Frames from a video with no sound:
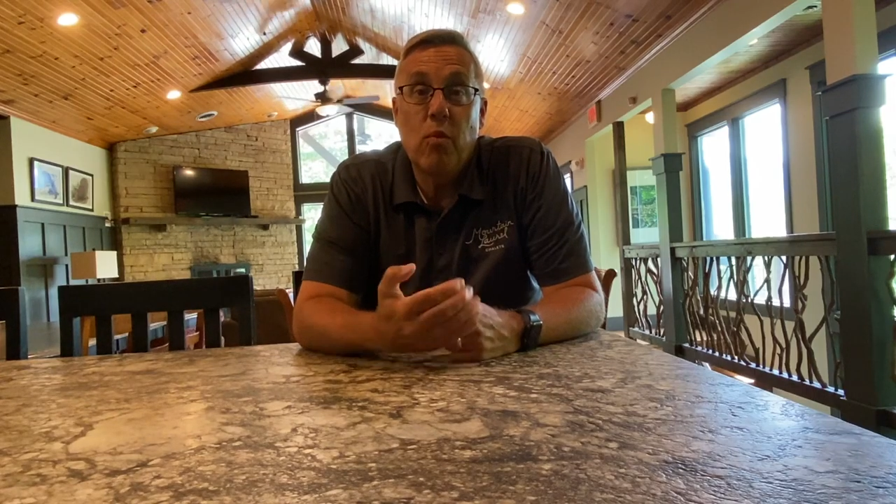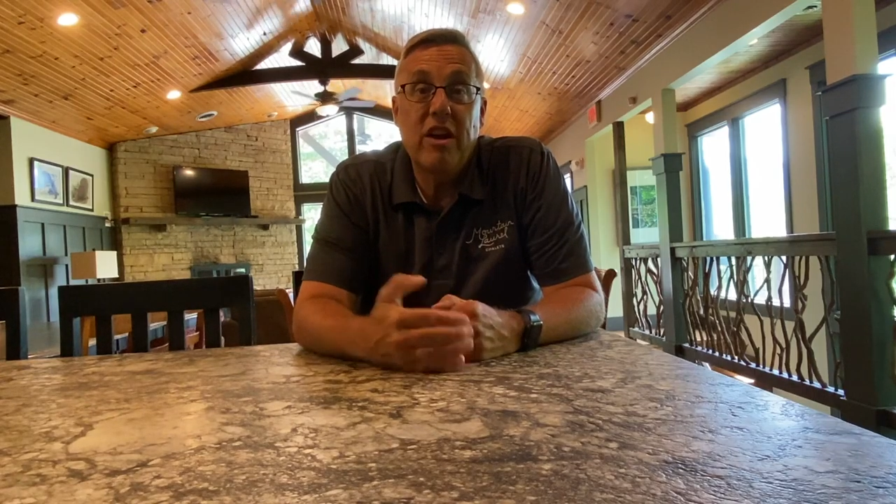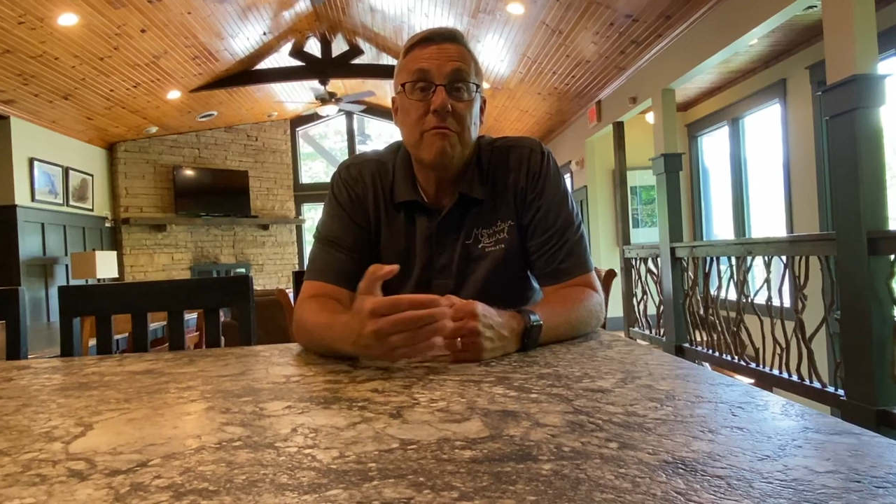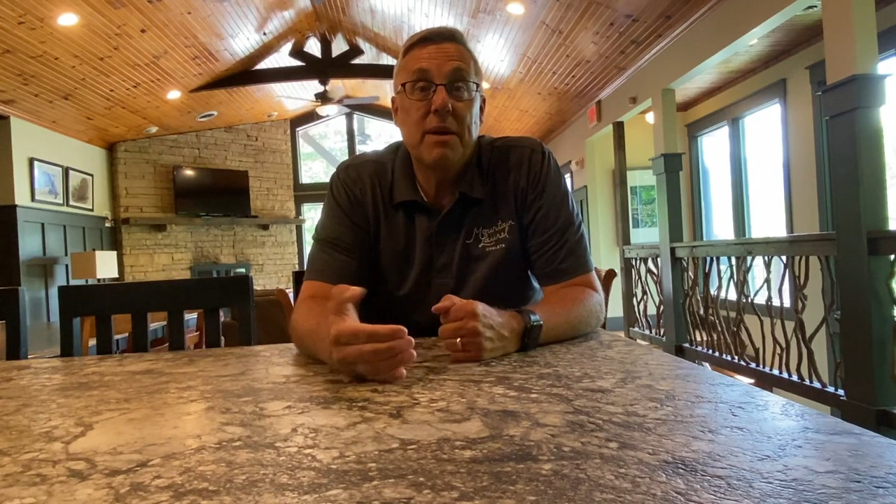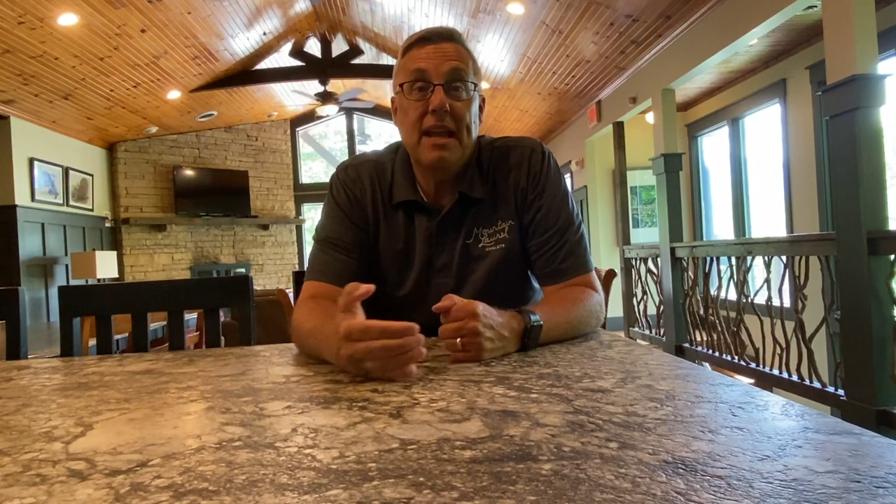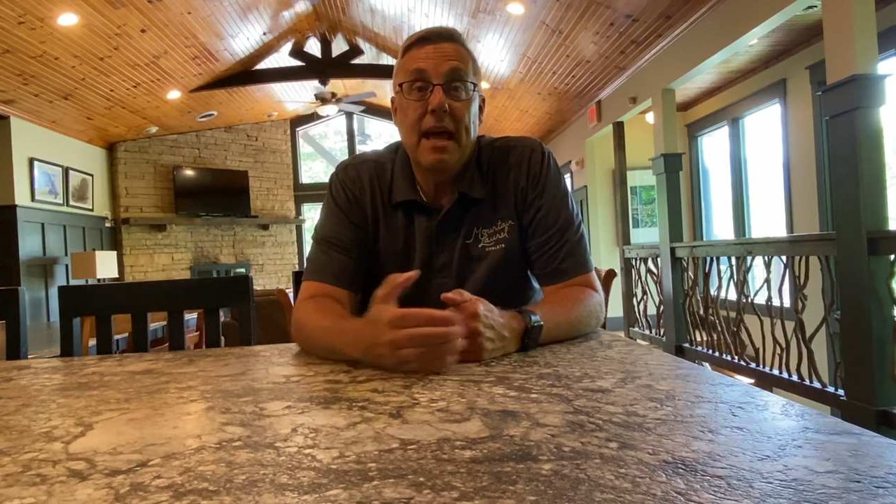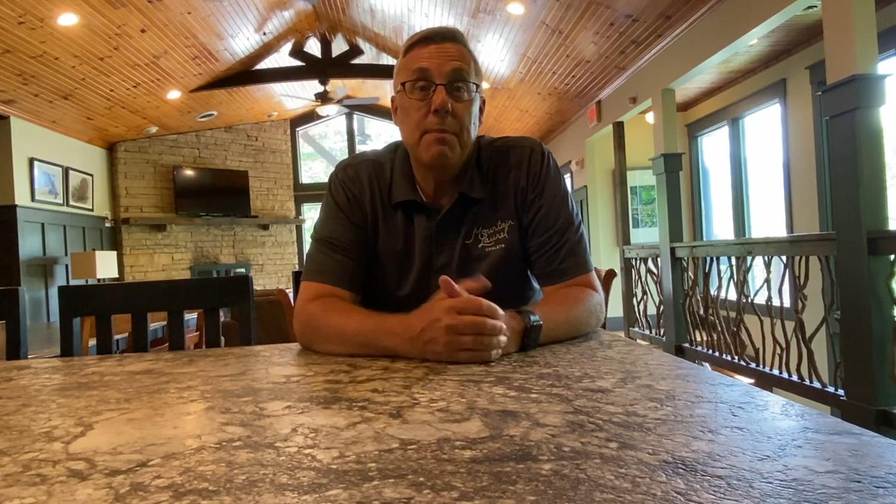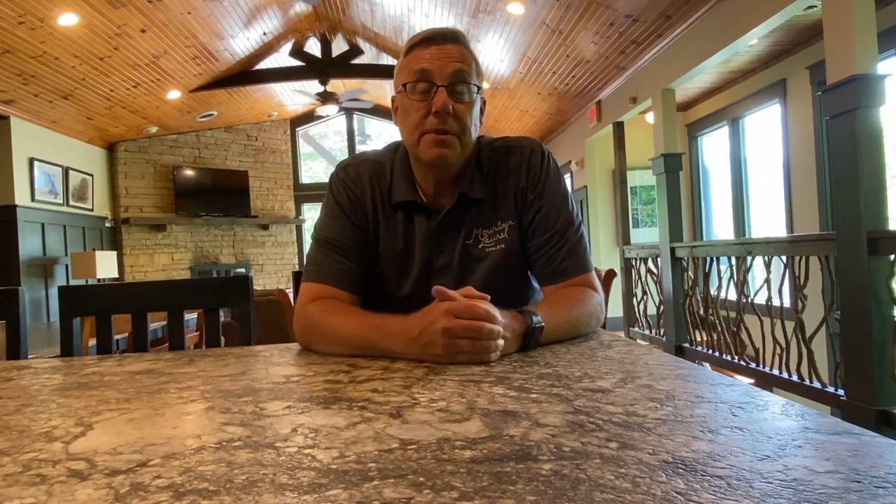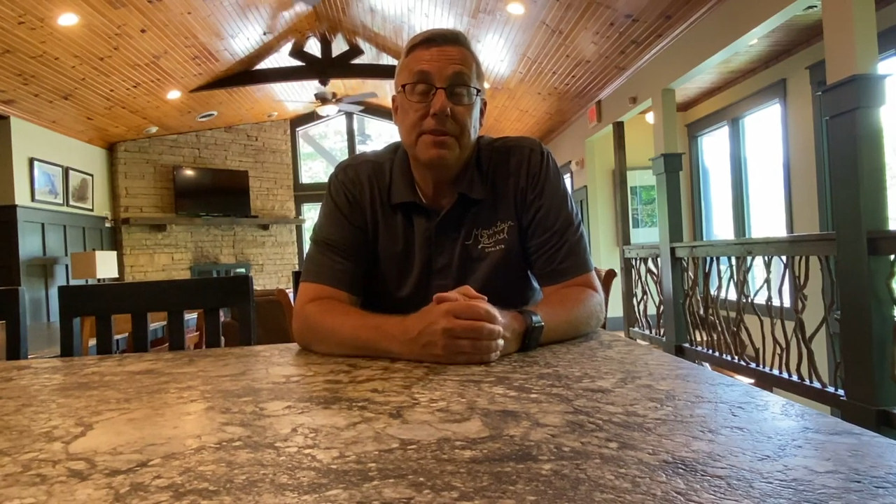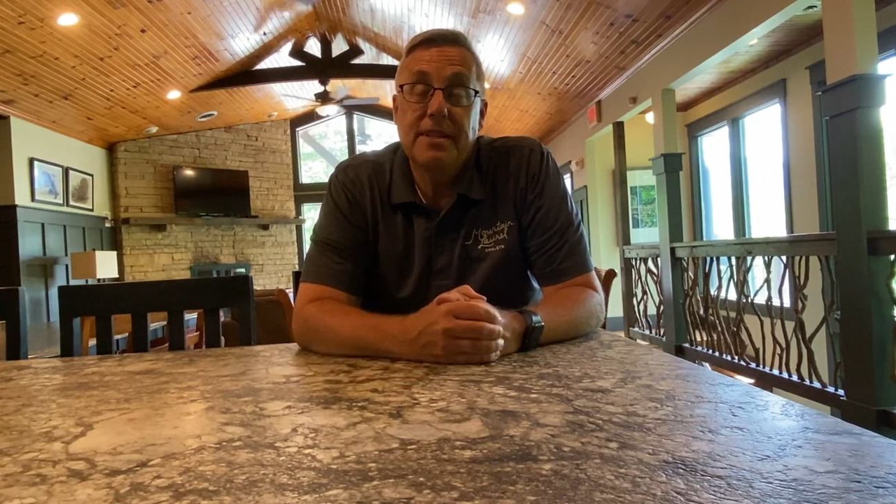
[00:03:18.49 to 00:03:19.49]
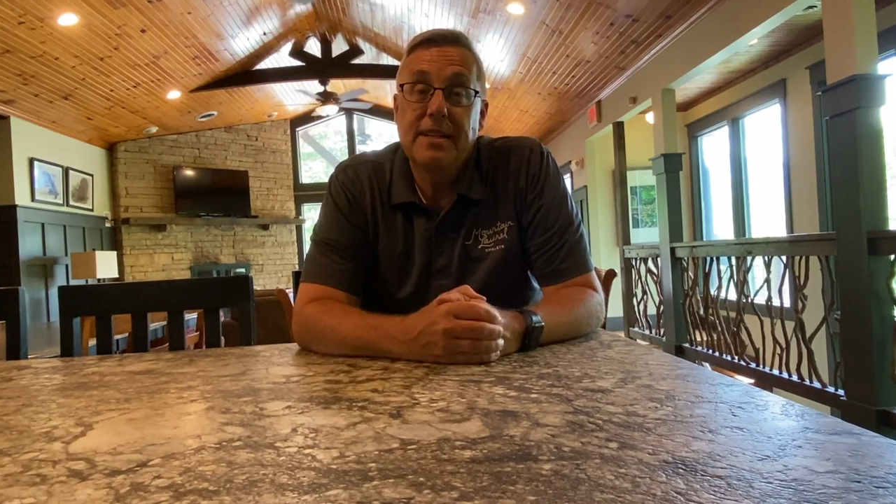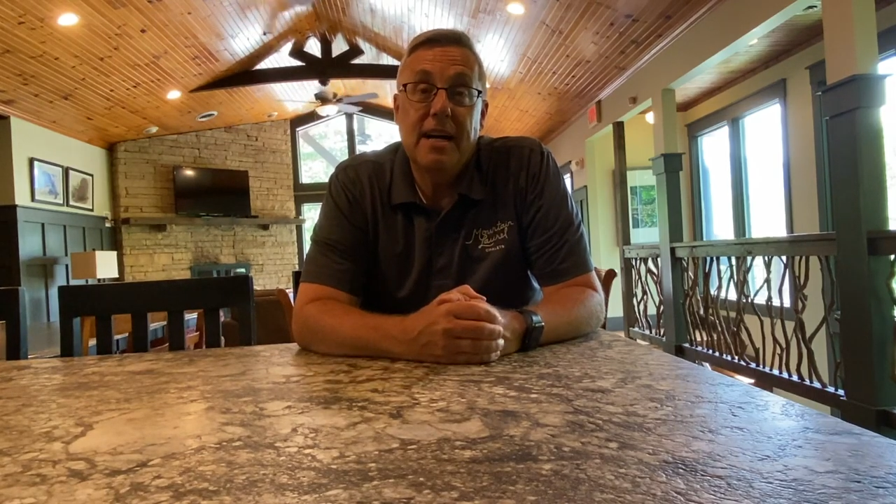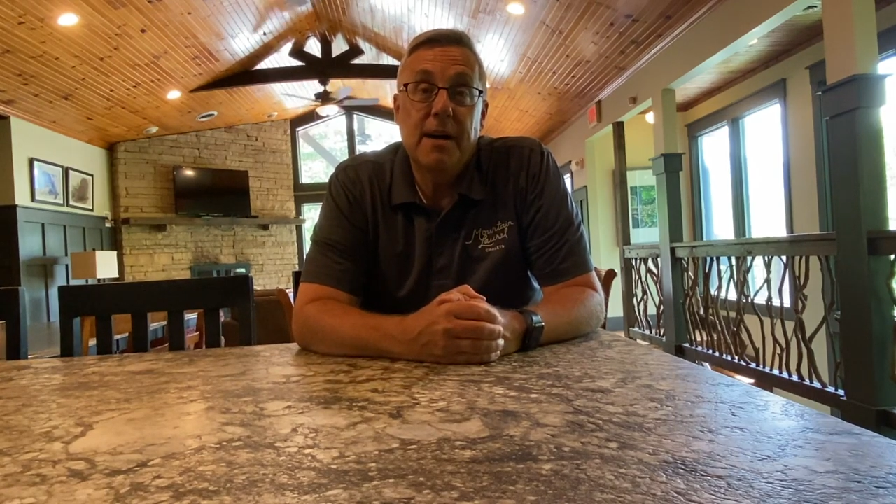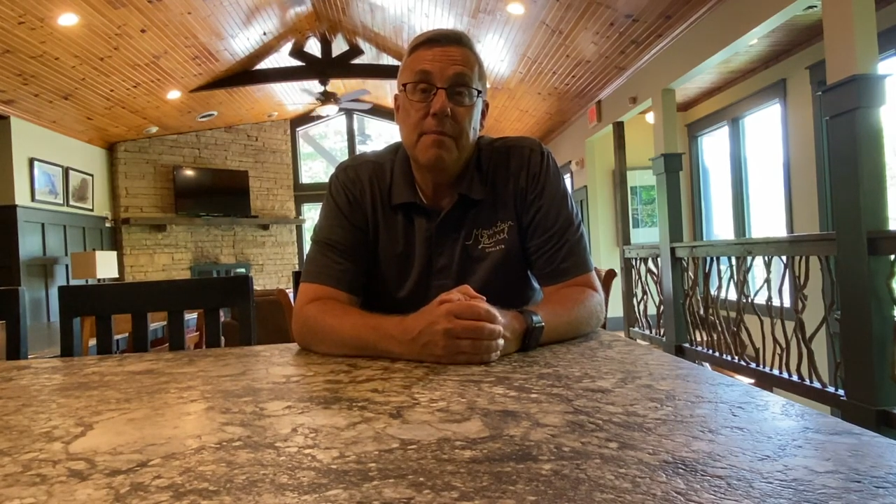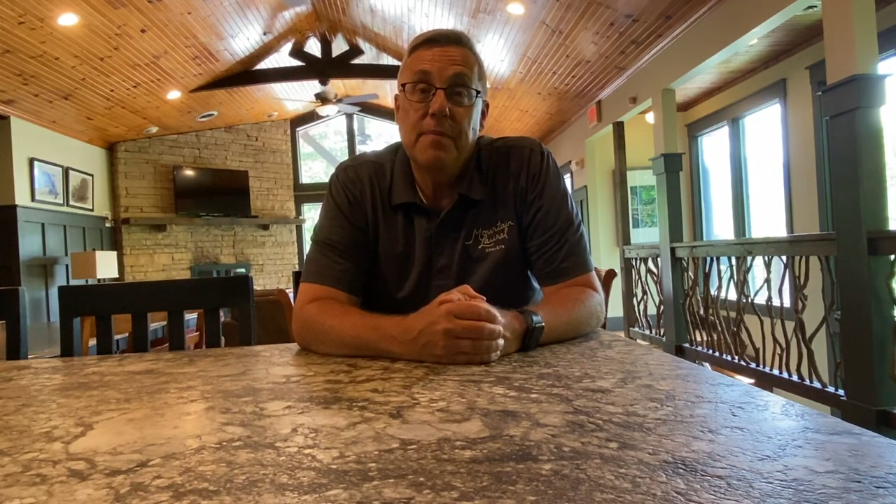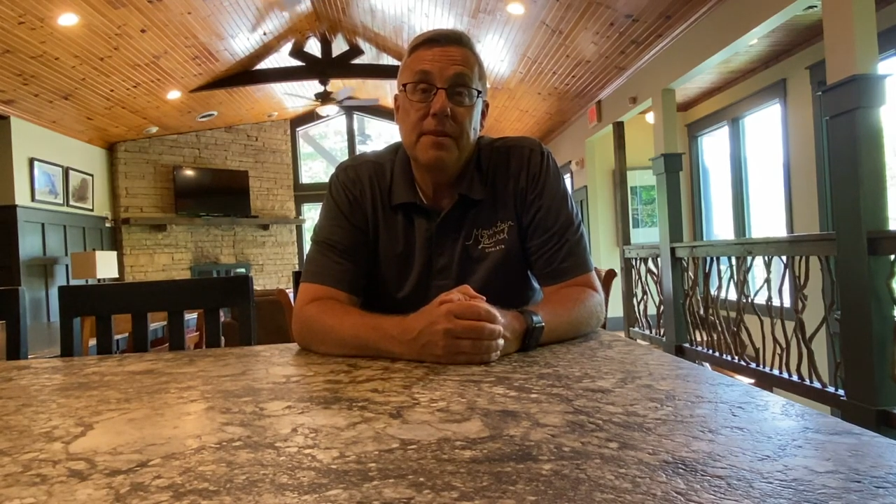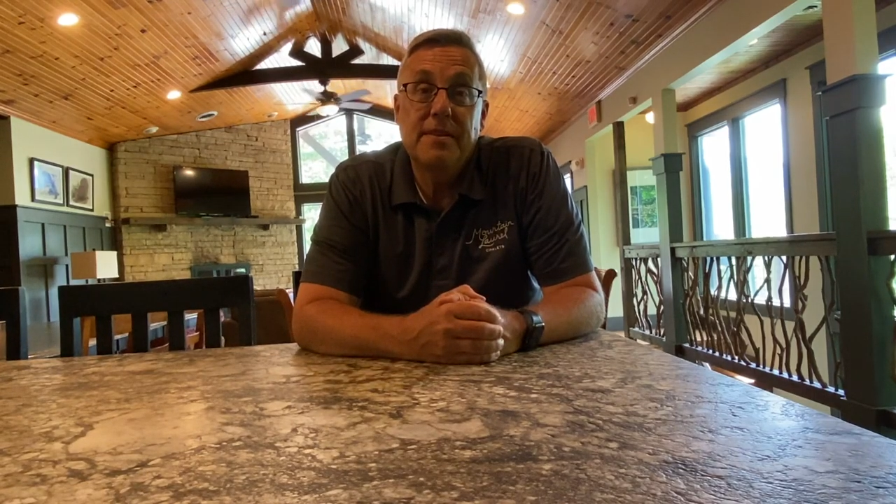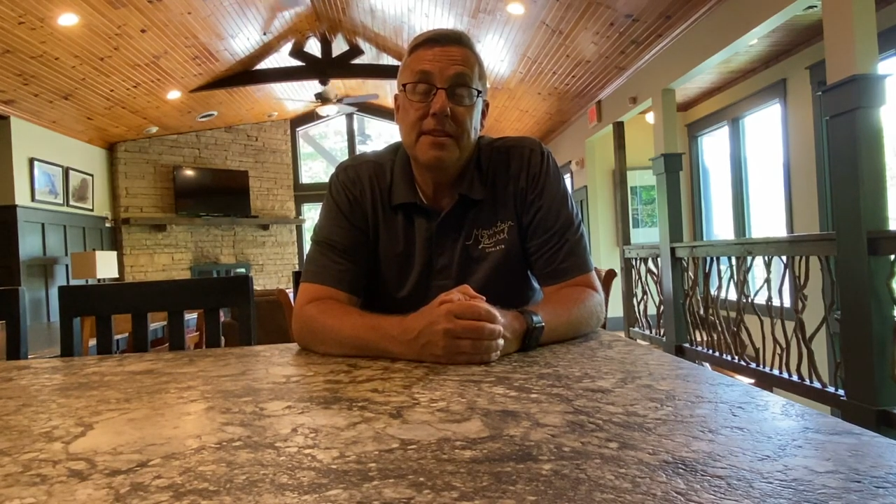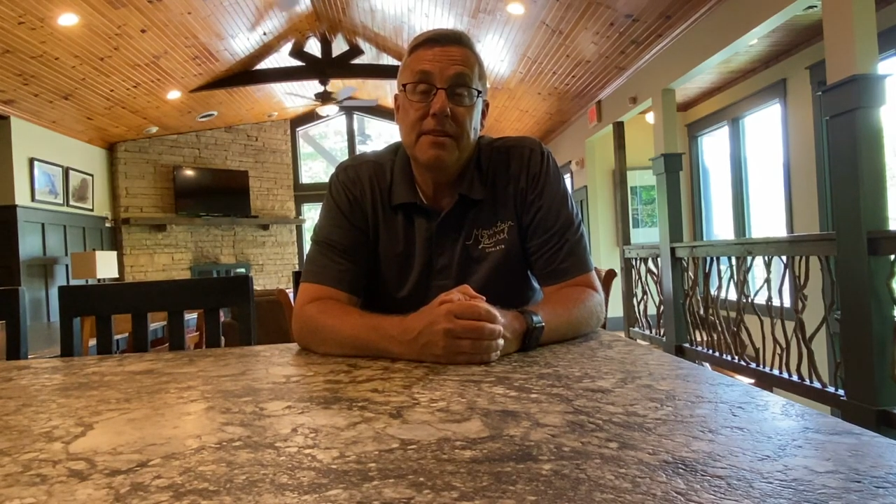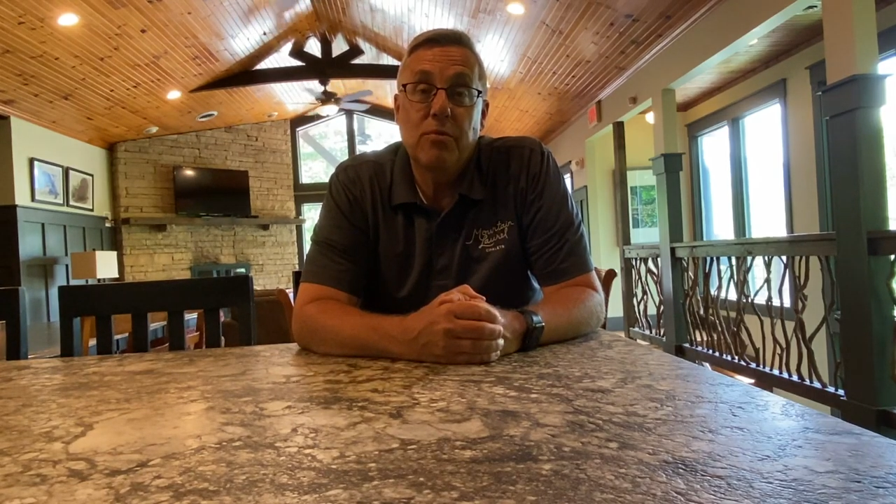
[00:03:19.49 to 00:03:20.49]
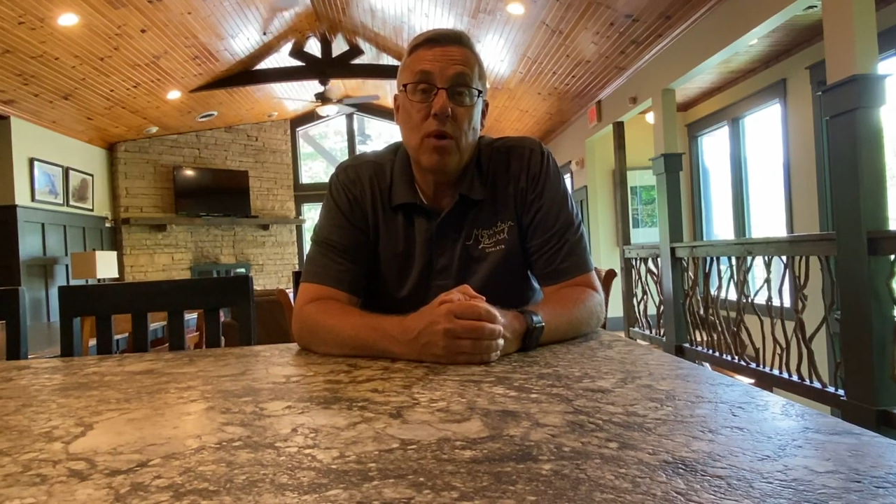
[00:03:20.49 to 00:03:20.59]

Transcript: we've been able to